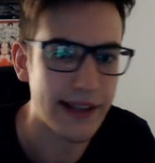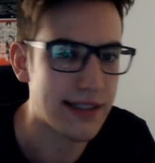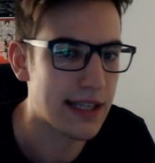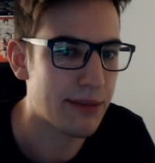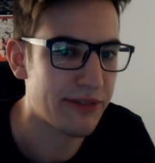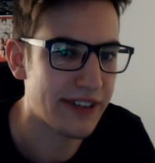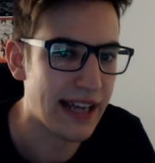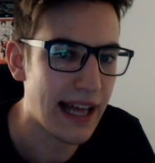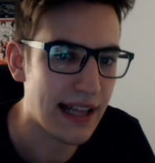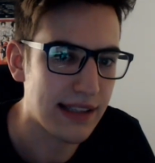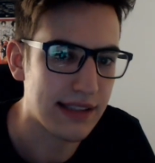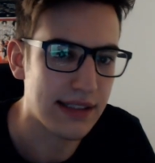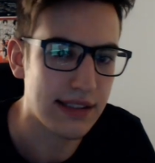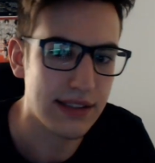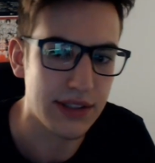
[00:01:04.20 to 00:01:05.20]
something
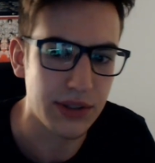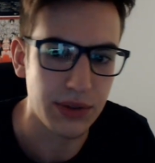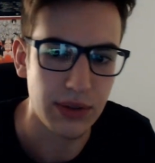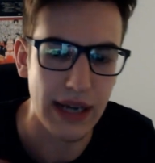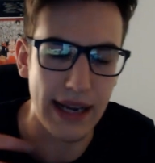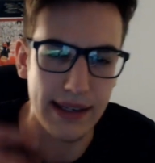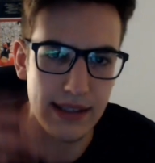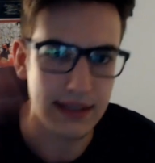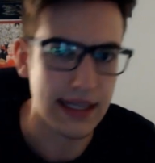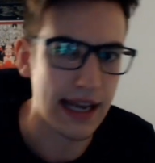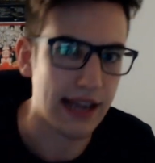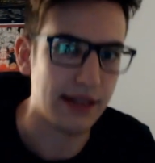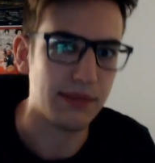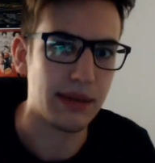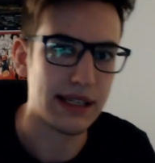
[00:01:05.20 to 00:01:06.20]
else to
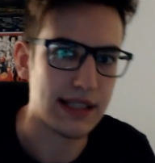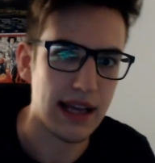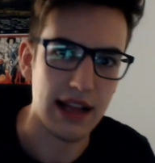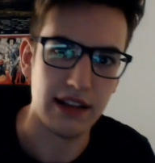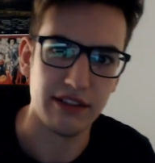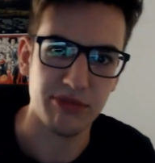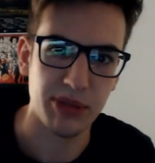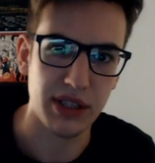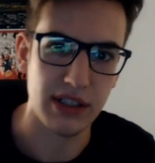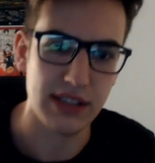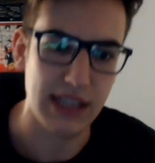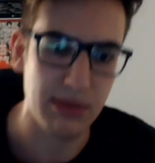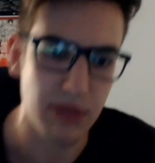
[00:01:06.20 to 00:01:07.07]
entertain myself, because I'm